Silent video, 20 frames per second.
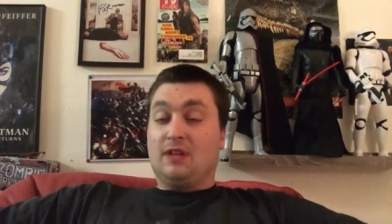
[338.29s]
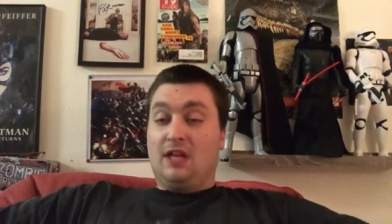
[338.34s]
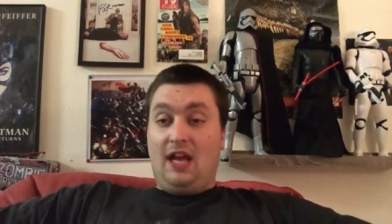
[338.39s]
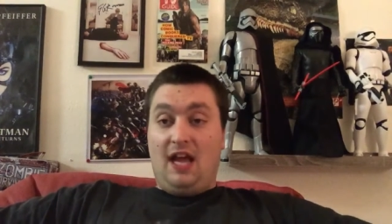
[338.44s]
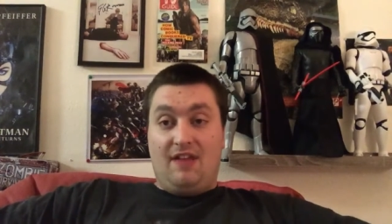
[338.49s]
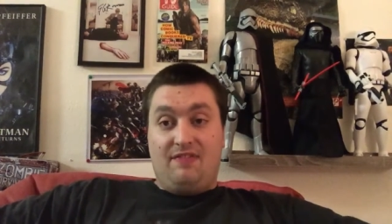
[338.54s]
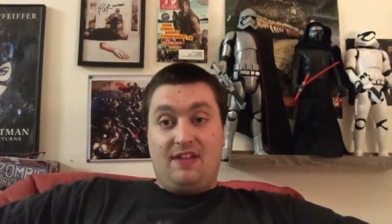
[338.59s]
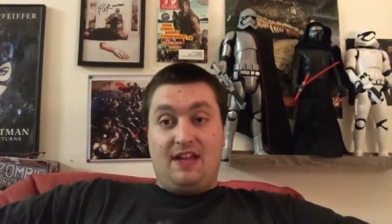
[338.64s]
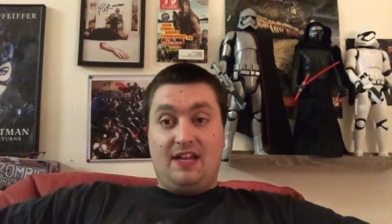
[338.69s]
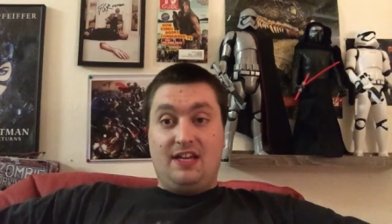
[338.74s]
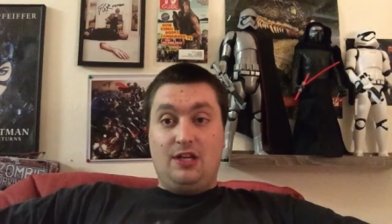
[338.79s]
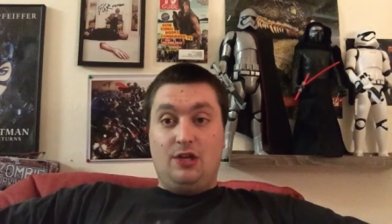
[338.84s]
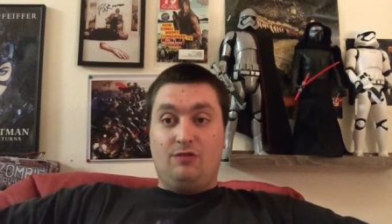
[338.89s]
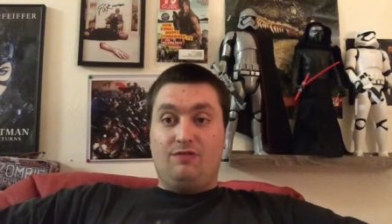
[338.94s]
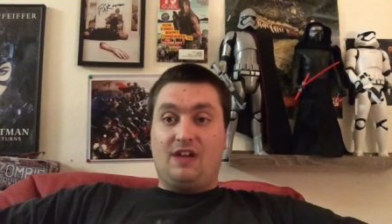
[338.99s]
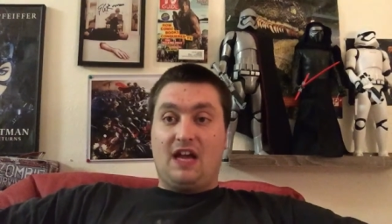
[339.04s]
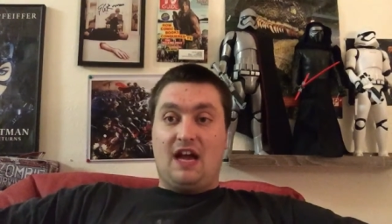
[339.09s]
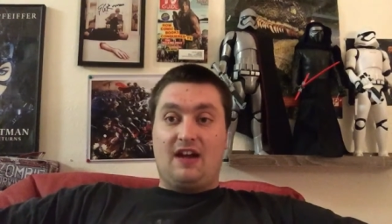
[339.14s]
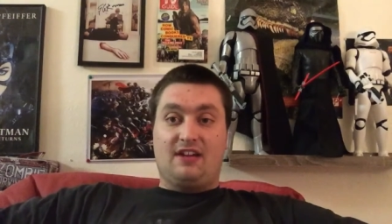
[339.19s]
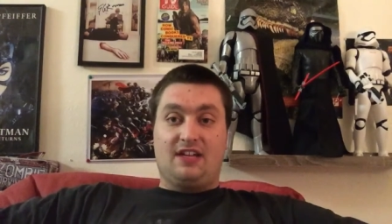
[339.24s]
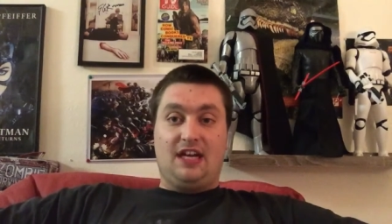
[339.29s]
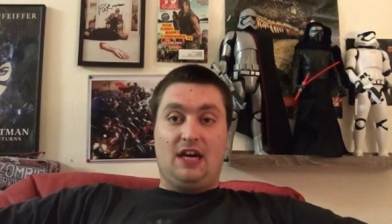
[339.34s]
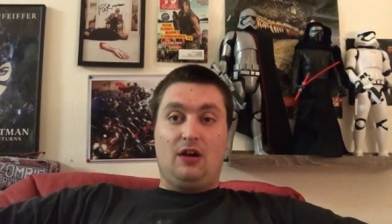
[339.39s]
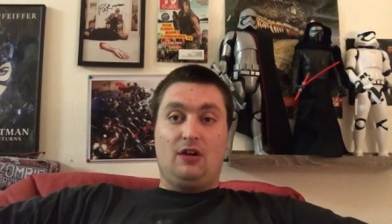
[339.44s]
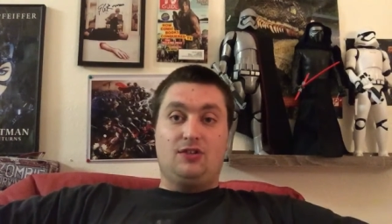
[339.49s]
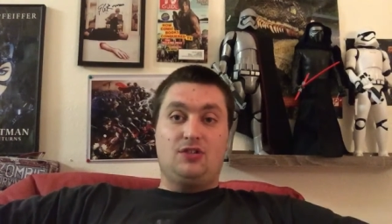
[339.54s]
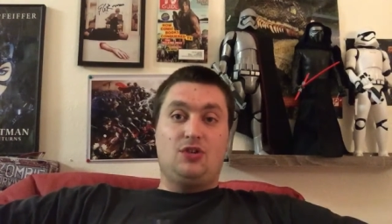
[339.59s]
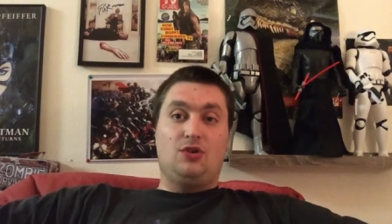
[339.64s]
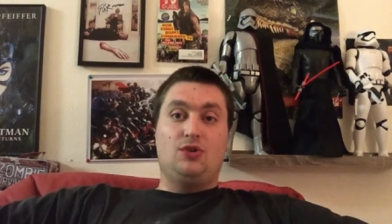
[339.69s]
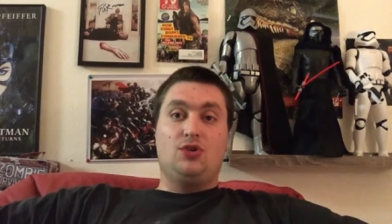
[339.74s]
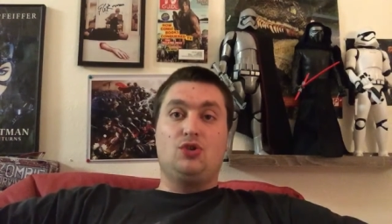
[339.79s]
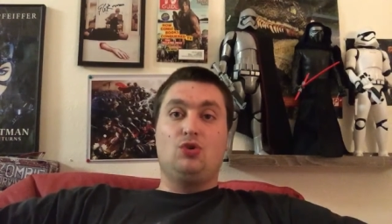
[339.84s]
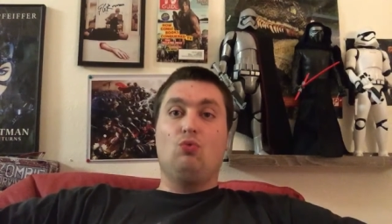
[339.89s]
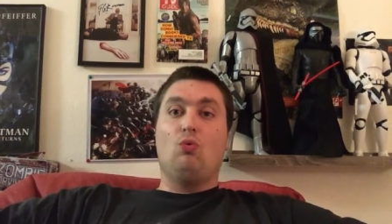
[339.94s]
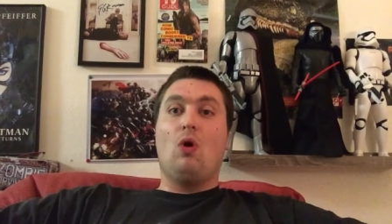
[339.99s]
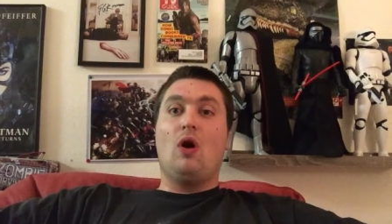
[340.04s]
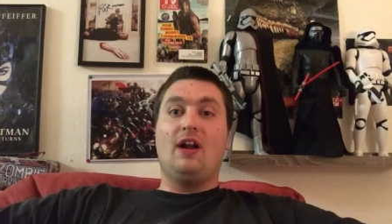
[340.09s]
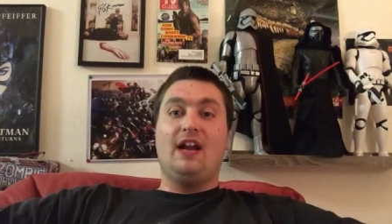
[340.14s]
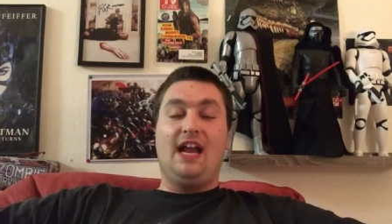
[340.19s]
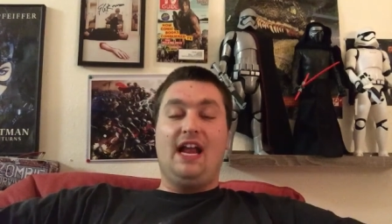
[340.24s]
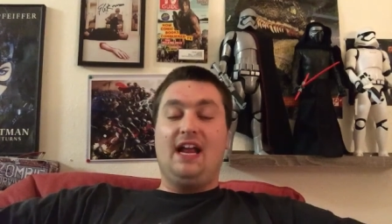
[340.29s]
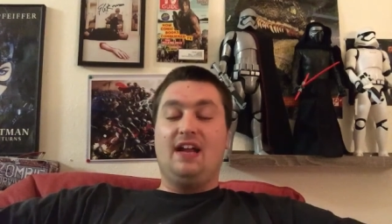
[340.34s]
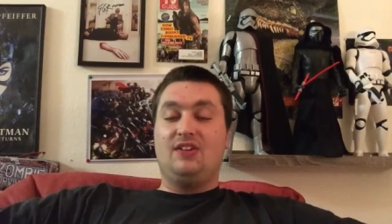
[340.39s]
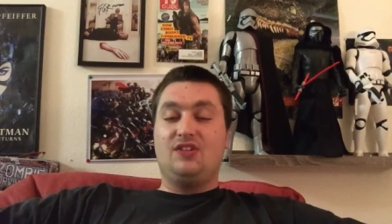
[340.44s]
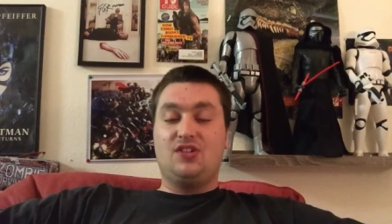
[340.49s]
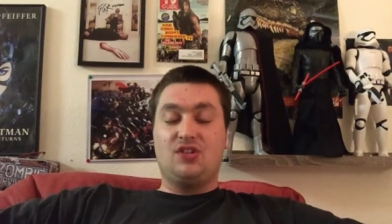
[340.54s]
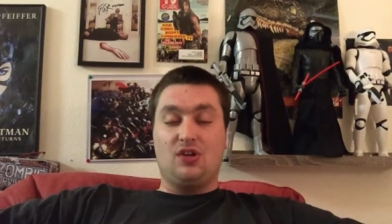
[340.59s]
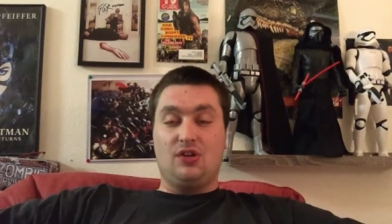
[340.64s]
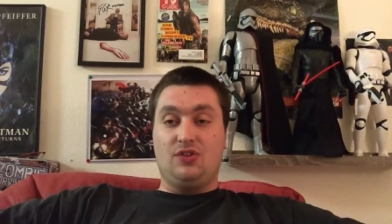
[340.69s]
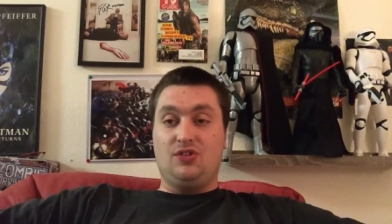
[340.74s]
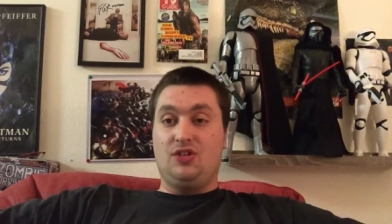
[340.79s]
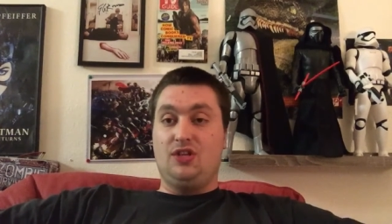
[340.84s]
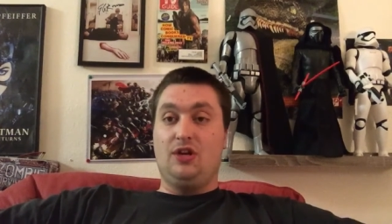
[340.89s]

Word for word: And then you've got characters who want answers.